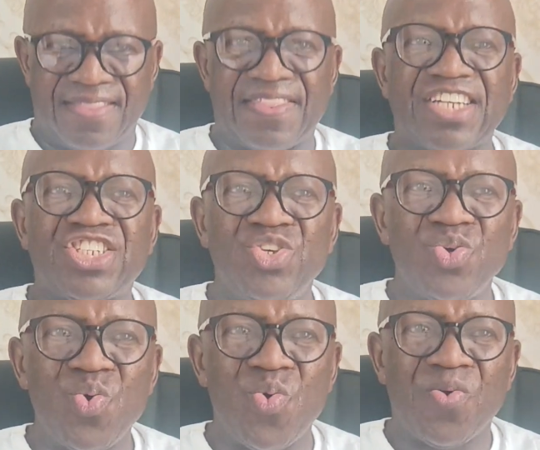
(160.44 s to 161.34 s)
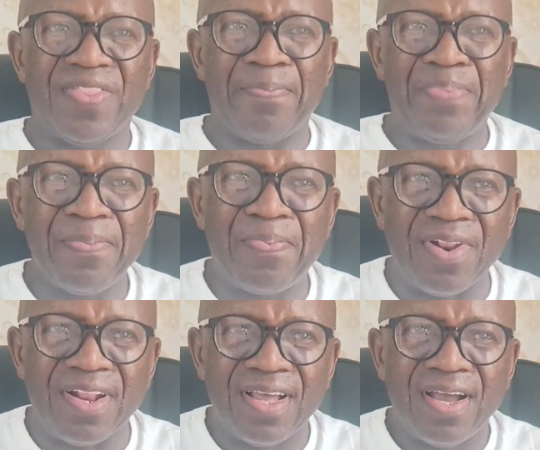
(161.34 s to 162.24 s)
that you, the
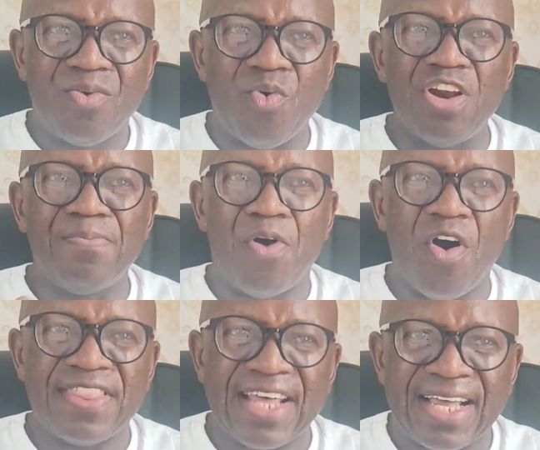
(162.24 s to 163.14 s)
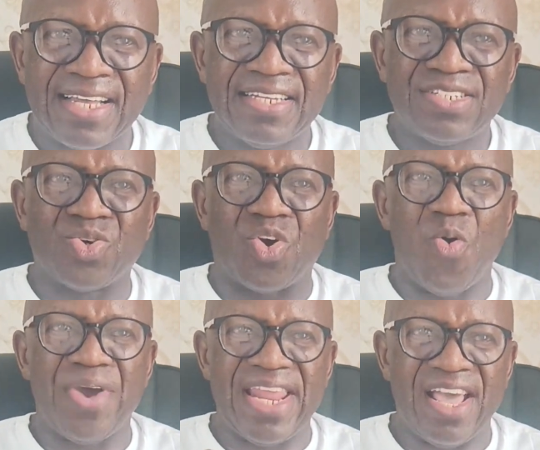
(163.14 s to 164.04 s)
people, won't bother to
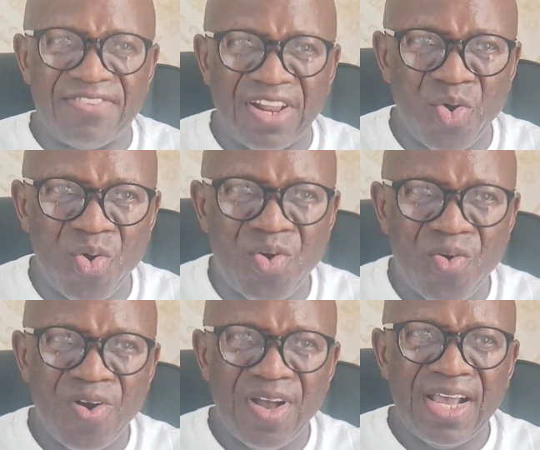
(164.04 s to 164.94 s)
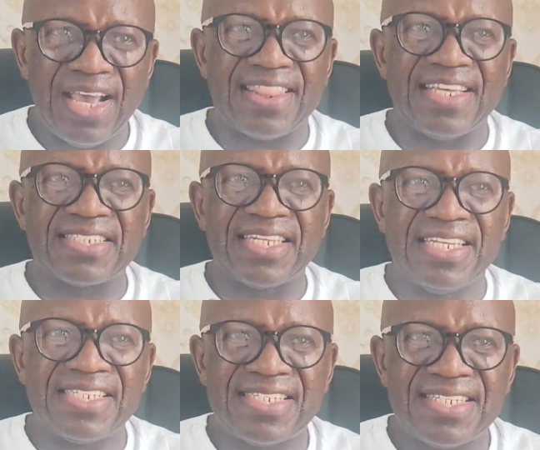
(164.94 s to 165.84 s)
go and have a look at this
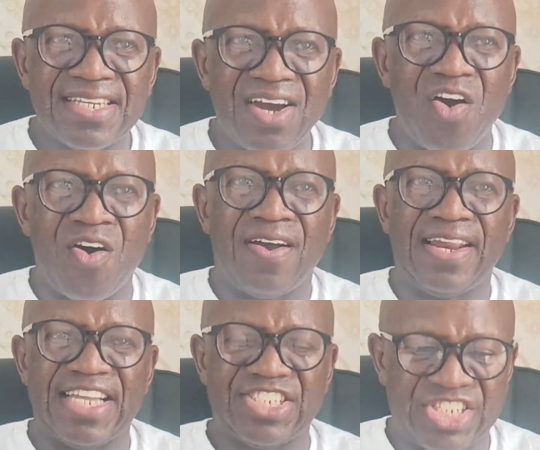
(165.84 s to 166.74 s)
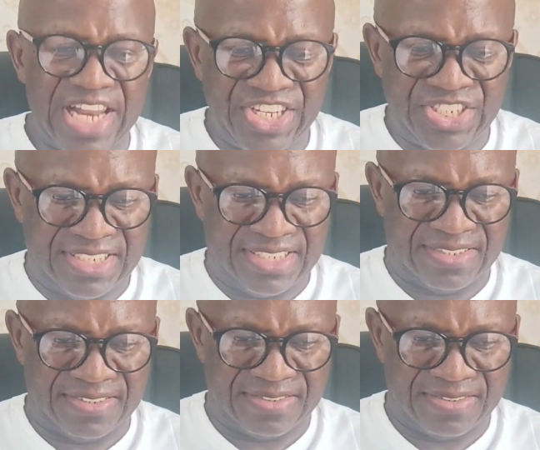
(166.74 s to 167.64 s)
list of legislation
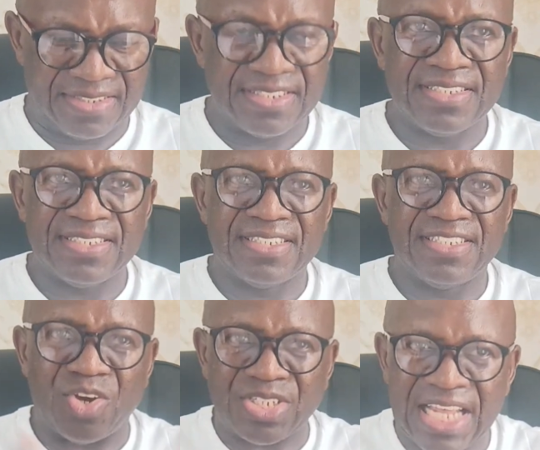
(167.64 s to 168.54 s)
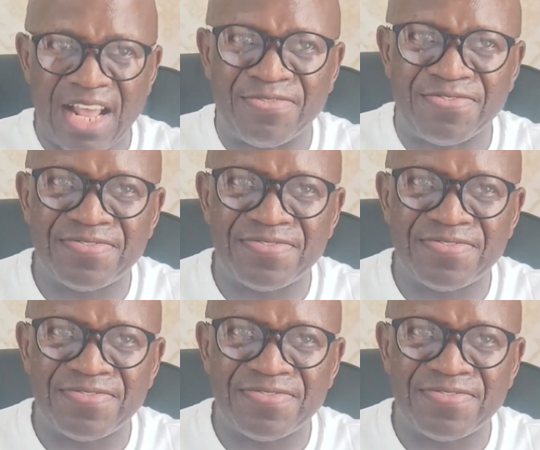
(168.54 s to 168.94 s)
yourself.